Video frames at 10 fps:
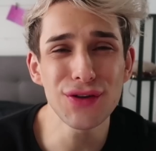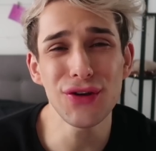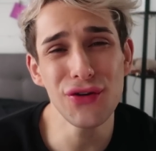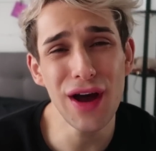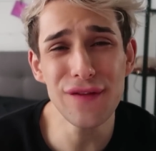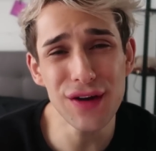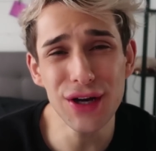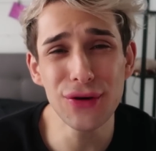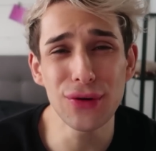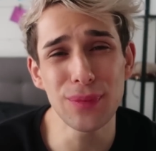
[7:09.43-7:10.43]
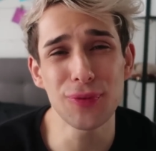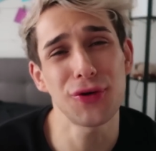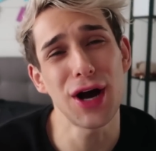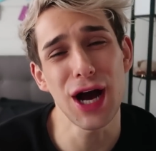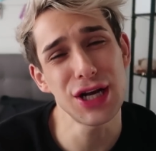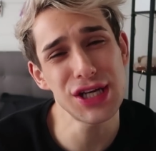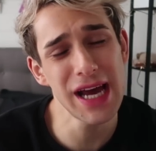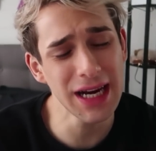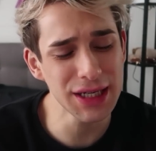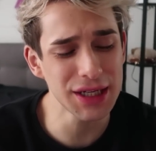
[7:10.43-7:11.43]
Do you have a cool
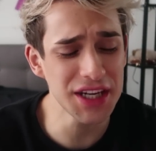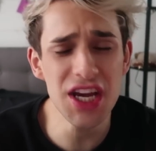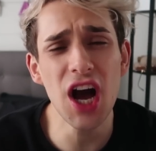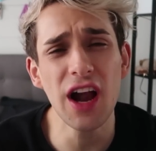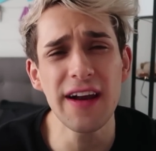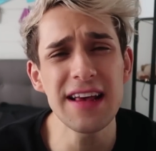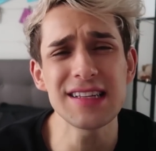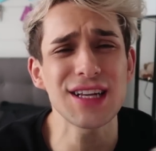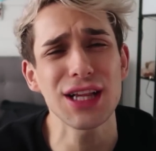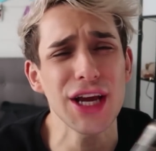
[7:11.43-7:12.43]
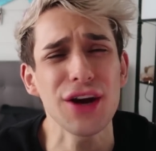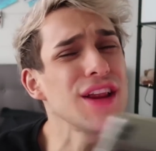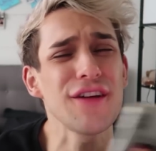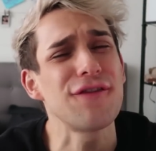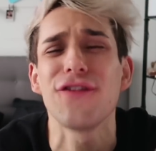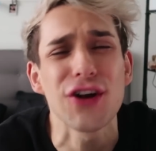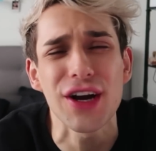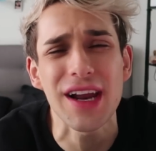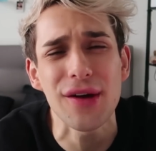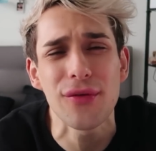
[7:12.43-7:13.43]
project? Dion, he's clearly
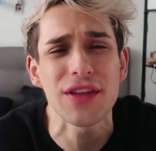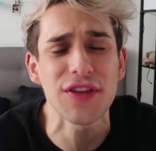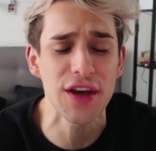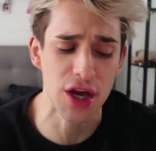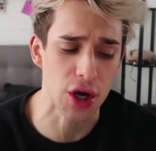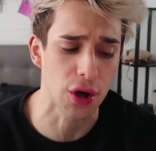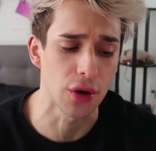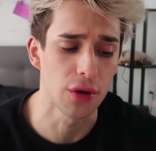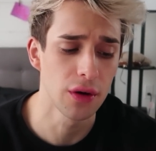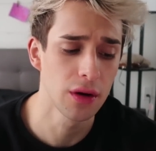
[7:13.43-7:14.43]
flirting with you.